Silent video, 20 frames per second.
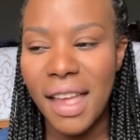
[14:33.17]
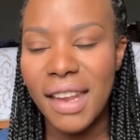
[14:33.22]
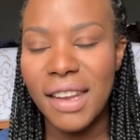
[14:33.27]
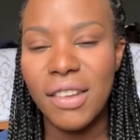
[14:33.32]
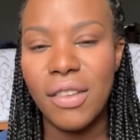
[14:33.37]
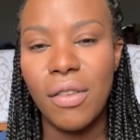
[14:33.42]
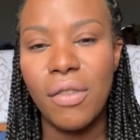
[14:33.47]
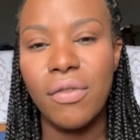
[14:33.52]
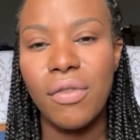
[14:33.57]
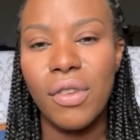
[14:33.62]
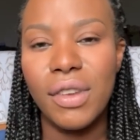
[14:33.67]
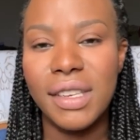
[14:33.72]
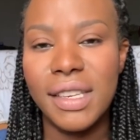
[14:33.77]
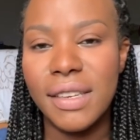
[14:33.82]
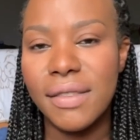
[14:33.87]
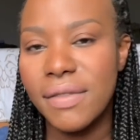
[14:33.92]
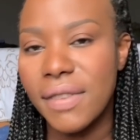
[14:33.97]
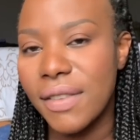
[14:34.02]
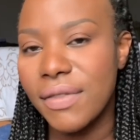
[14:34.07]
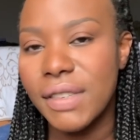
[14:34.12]
I don't know,
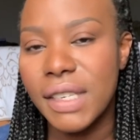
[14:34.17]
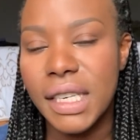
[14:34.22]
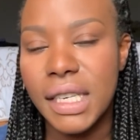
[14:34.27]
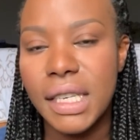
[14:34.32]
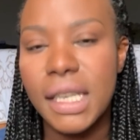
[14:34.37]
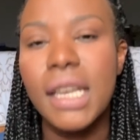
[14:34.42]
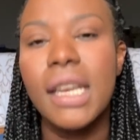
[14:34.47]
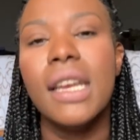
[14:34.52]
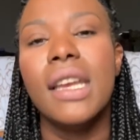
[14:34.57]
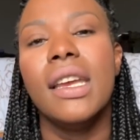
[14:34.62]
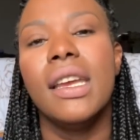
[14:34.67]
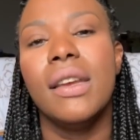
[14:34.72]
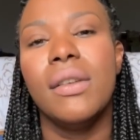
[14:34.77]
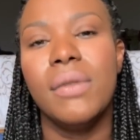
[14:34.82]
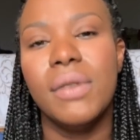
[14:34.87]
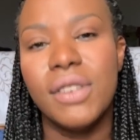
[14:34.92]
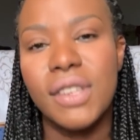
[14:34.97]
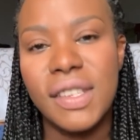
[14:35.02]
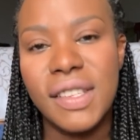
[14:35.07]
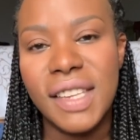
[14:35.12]
14, 15,
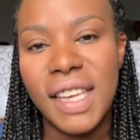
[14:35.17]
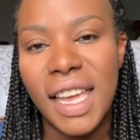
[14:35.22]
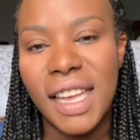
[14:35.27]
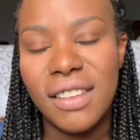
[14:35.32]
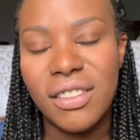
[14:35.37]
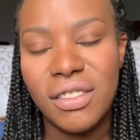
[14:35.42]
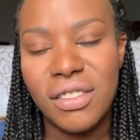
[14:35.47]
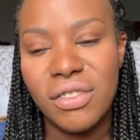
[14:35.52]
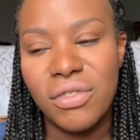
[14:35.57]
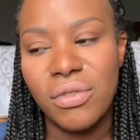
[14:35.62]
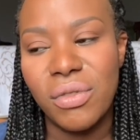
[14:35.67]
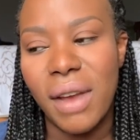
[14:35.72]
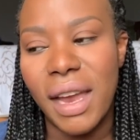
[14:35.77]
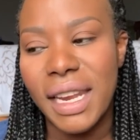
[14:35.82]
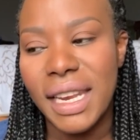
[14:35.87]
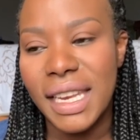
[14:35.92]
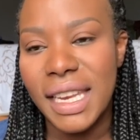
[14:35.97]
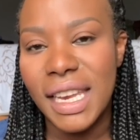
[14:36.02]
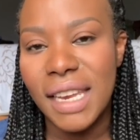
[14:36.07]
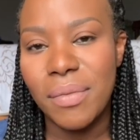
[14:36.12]
we just try
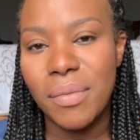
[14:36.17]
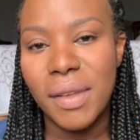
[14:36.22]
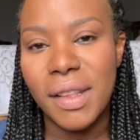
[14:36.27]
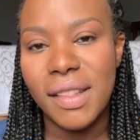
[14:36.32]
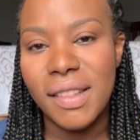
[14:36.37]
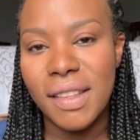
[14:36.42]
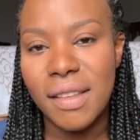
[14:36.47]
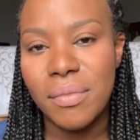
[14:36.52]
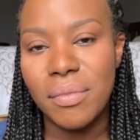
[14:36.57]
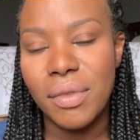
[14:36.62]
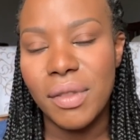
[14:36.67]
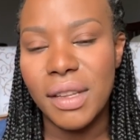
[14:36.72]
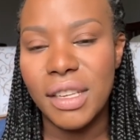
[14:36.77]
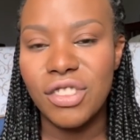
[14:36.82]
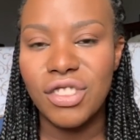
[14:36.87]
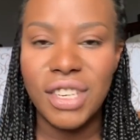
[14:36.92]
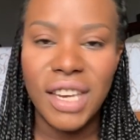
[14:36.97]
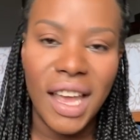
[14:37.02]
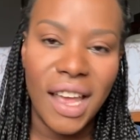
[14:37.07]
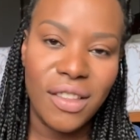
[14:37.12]
to keep it simple
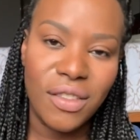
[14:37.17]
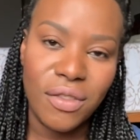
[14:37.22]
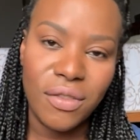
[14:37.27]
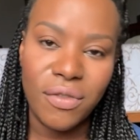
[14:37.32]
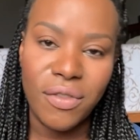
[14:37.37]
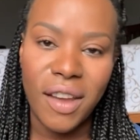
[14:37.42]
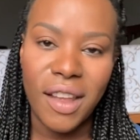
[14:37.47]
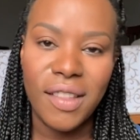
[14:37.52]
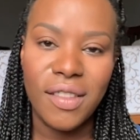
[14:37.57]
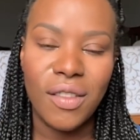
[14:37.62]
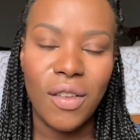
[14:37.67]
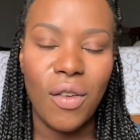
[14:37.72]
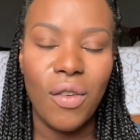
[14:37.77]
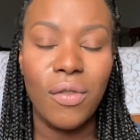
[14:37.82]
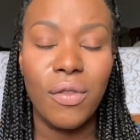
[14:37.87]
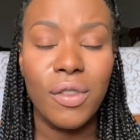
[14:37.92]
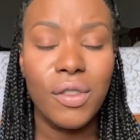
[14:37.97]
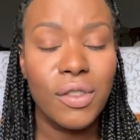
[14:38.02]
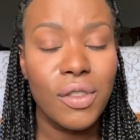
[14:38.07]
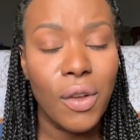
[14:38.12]
and she has her friends
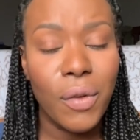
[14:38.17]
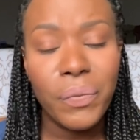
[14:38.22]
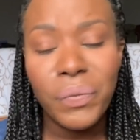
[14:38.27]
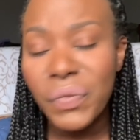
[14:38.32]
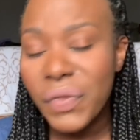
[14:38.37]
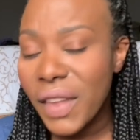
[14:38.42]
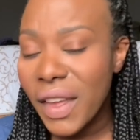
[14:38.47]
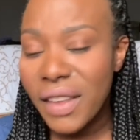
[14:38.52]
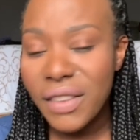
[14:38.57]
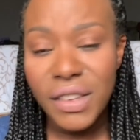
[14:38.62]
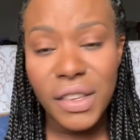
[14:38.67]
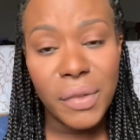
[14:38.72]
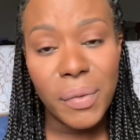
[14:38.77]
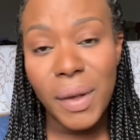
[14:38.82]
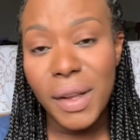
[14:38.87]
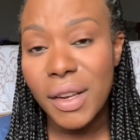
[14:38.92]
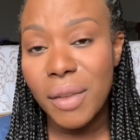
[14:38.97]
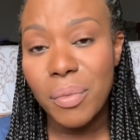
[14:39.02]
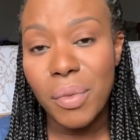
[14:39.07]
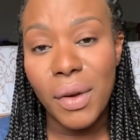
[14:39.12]
over. So just
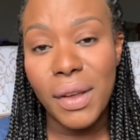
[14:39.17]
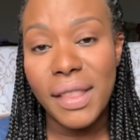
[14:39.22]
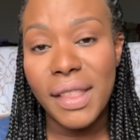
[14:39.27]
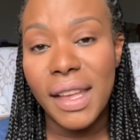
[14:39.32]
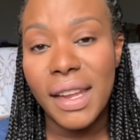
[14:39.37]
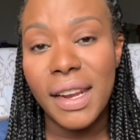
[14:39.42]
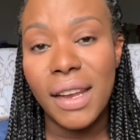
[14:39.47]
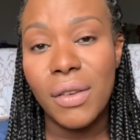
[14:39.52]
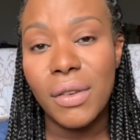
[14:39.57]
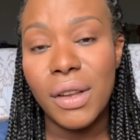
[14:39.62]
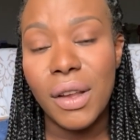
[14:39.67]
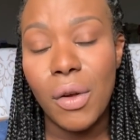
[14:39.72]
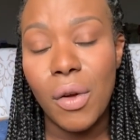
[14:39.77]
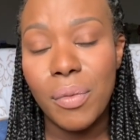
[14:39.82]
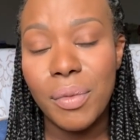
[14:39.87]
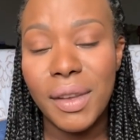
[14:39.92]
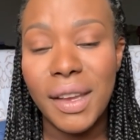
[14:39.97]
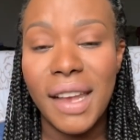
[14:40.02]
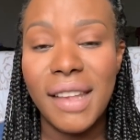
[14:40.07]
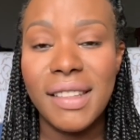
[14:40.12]
wanted to point that out.
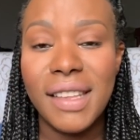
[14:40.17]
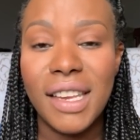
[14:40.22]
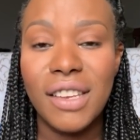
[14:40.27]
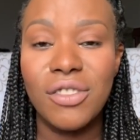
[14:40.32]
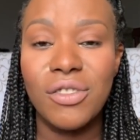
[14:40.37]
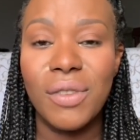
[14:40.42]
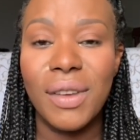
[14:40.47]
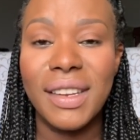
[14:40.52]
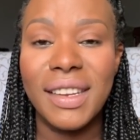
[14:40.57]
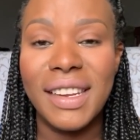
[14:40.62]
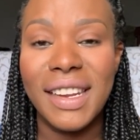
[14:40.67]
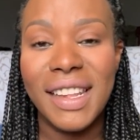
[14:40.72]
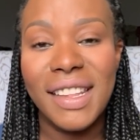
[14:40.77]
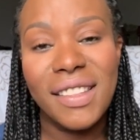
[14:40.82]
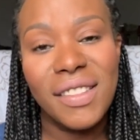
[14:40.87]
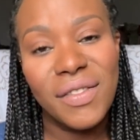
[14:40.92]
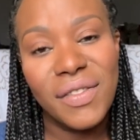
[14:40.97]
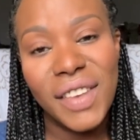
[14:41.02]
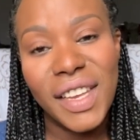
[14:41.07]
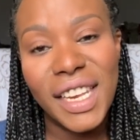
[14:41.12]
Hope you guys enjoyed
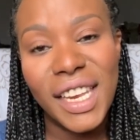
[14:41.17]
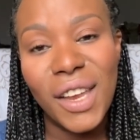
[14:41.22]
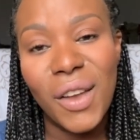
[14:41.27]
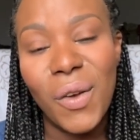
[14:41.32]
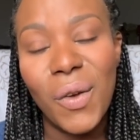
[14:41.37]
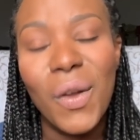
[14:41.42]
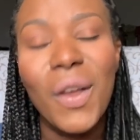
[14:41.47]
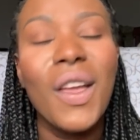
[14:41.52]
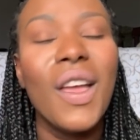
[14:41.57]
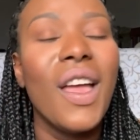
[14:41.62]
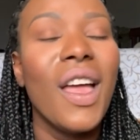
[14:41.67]
today's video.